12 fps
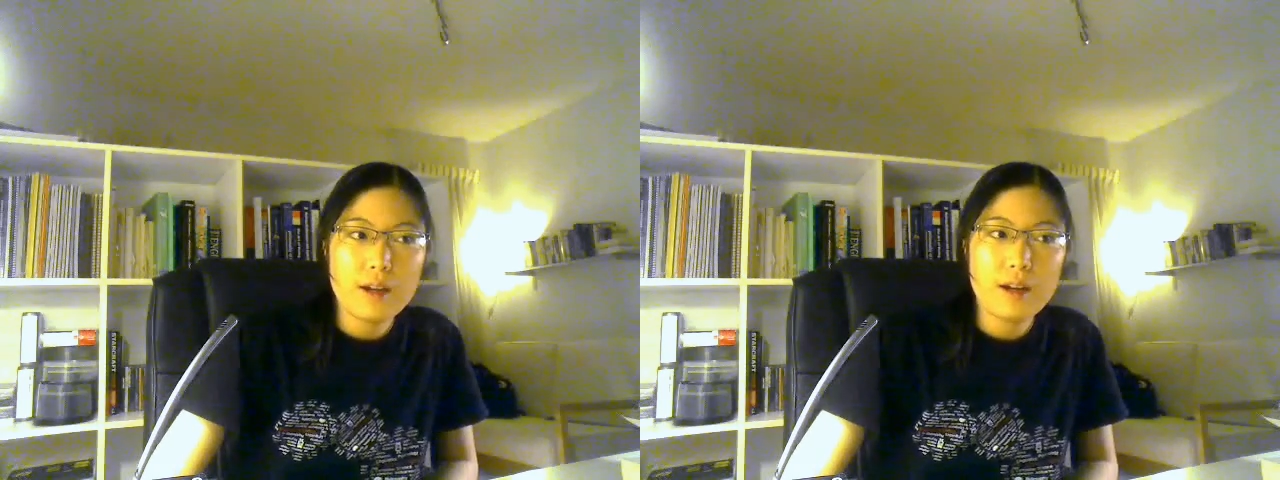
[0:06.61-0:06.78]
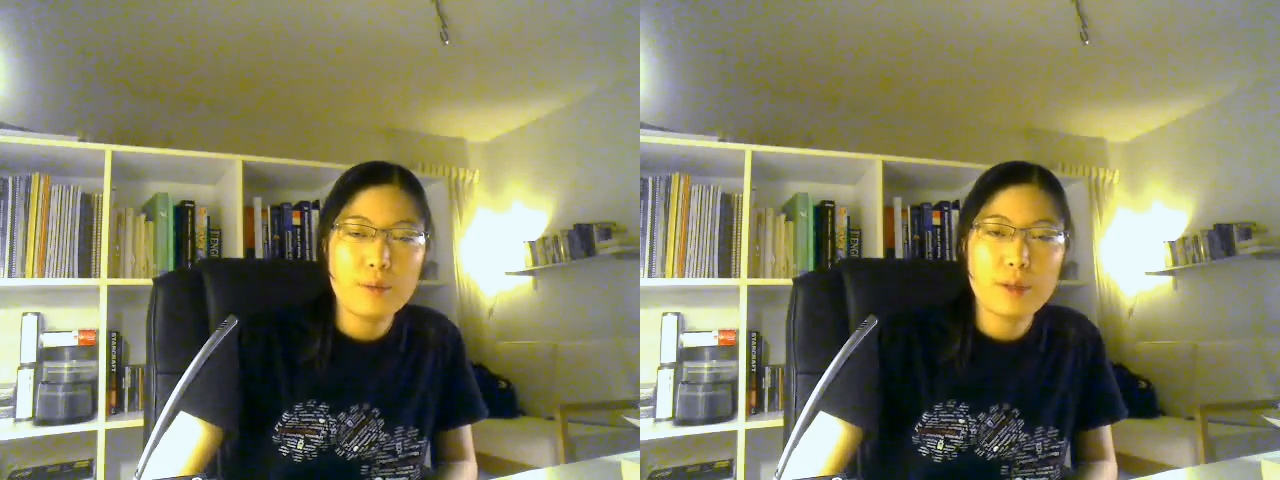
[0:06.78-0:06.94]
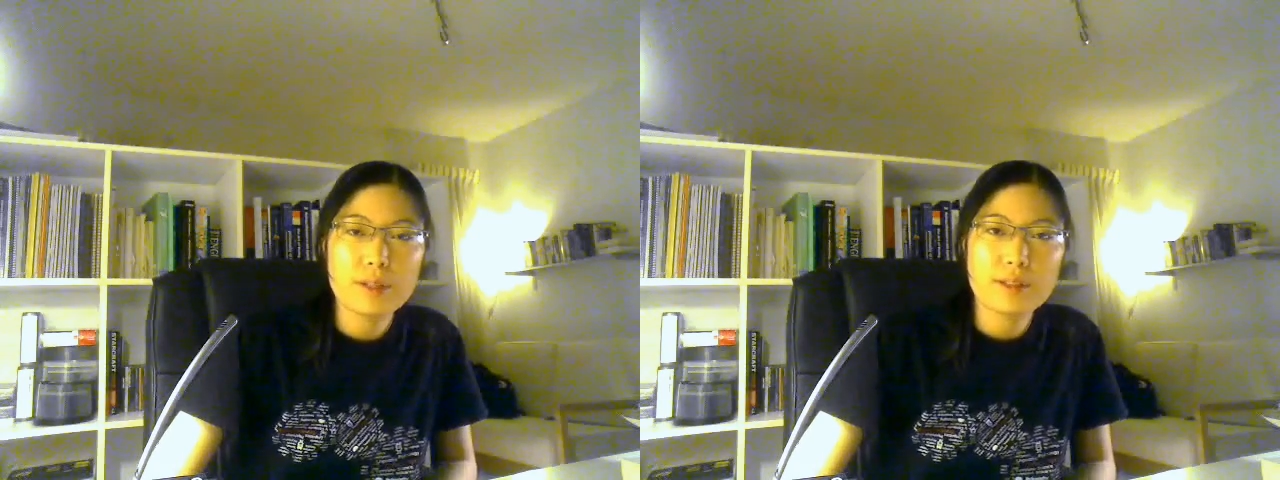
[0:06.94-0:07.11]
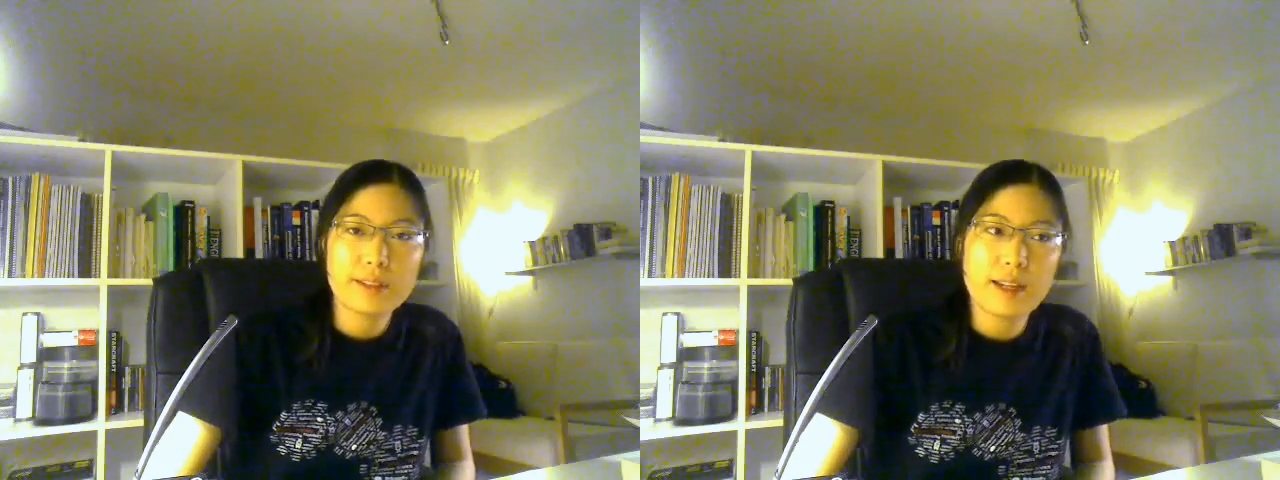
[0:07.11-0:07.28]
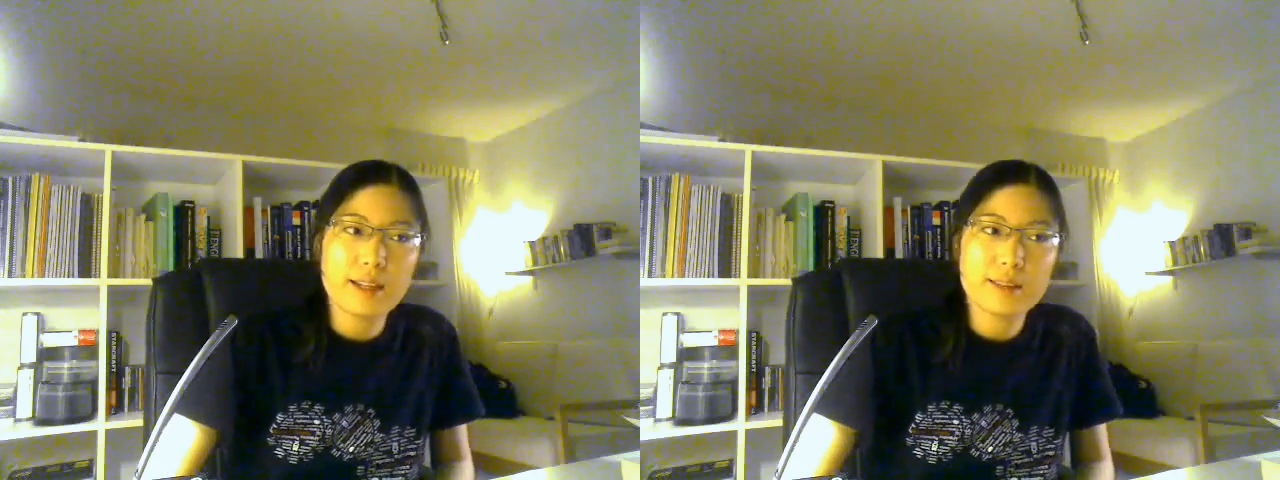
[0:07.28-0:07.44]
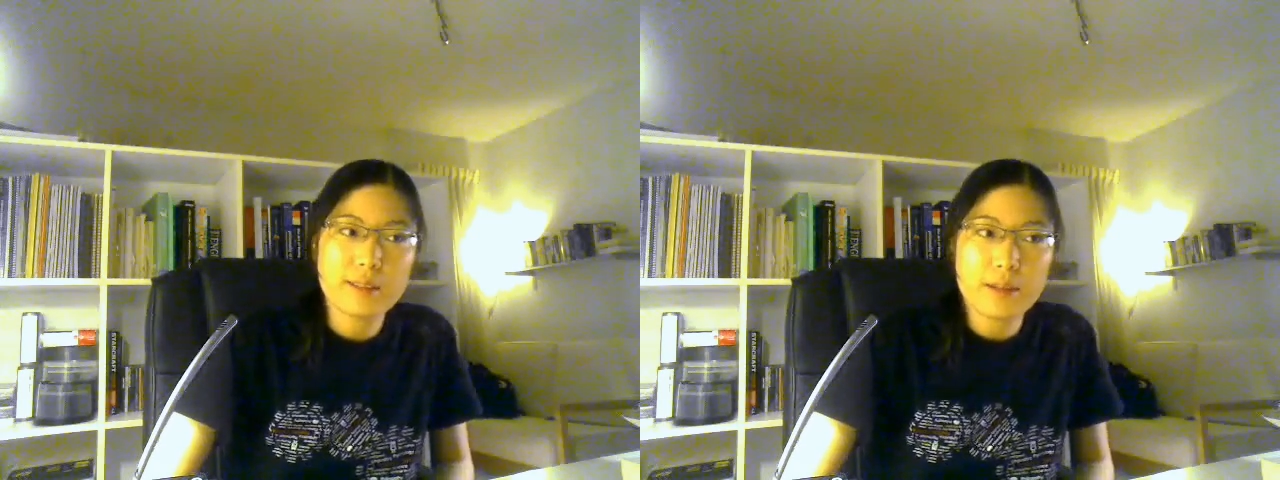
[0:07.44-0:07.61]

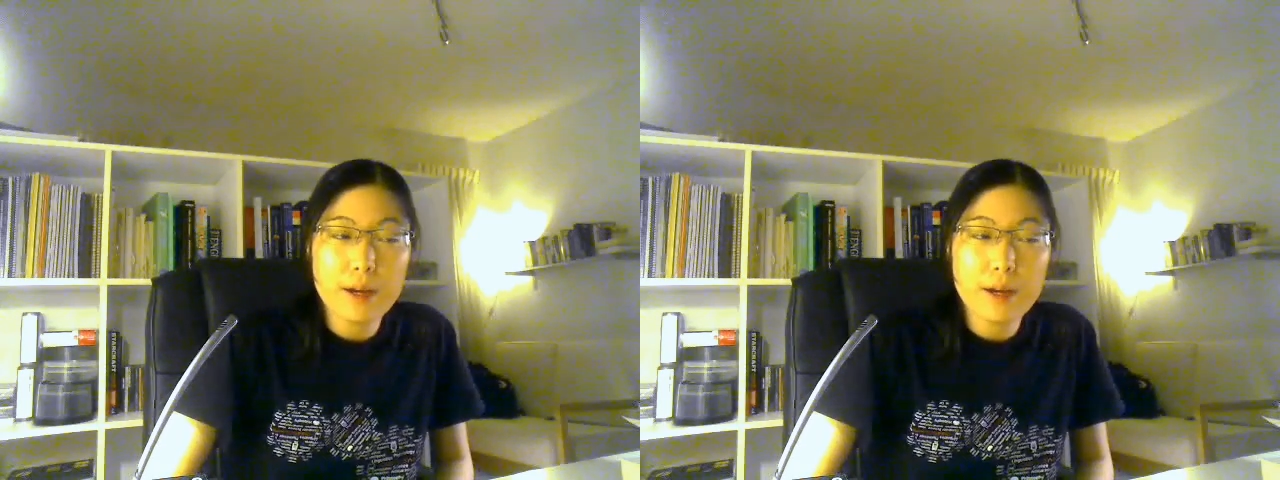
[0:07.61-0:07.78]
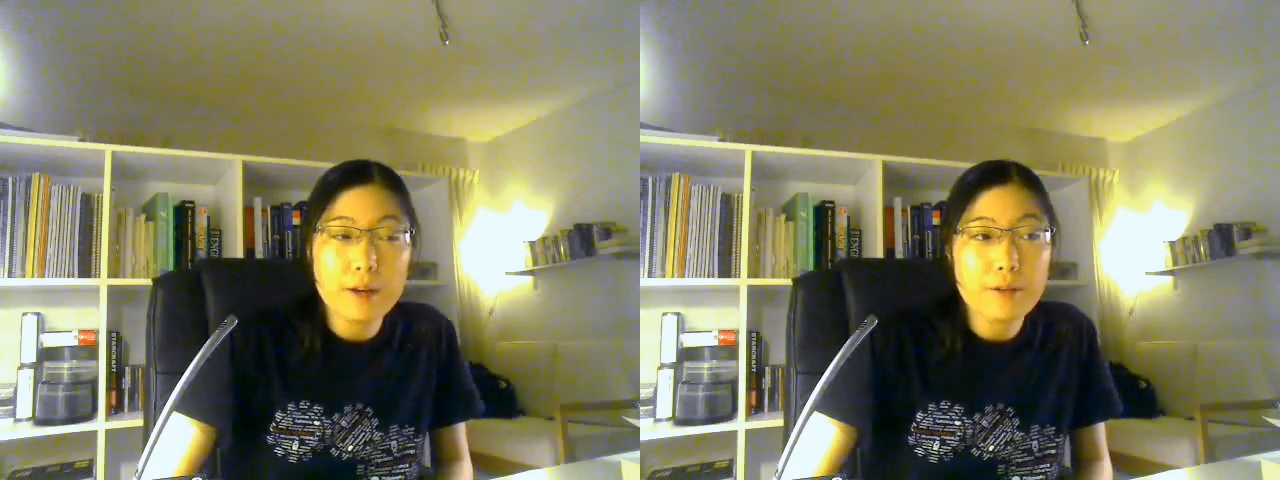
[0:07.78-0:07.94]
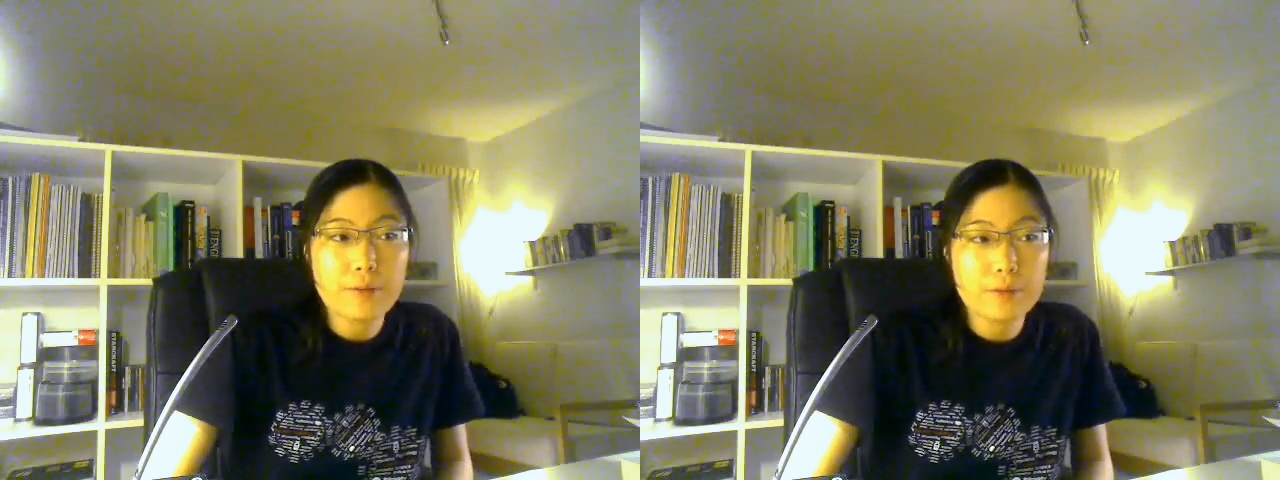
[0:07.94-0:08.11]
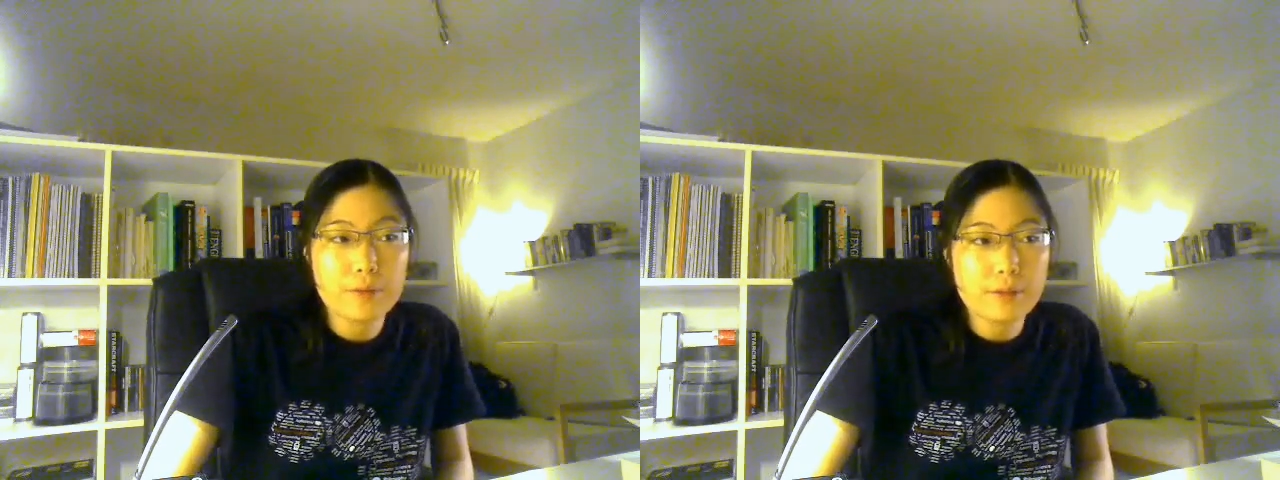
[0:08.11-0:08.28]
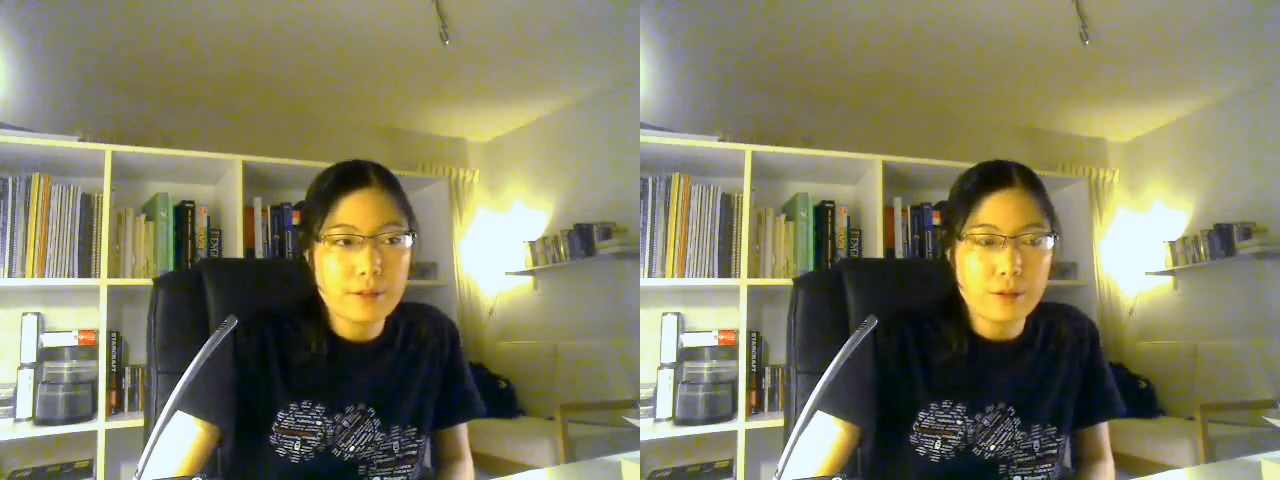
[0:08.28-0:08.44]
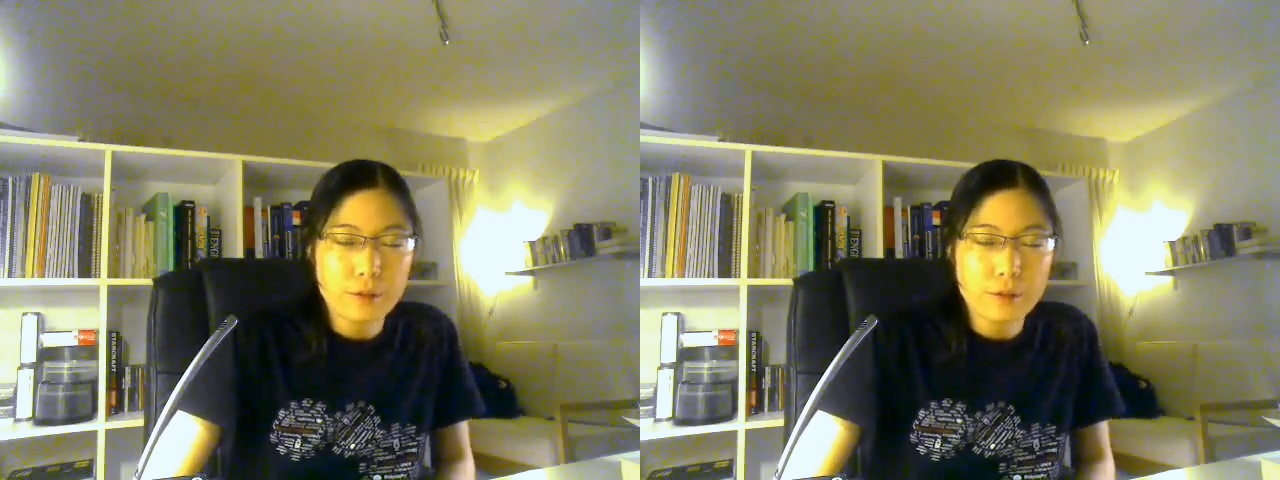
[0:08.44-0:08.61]
Obviously, I say major differences.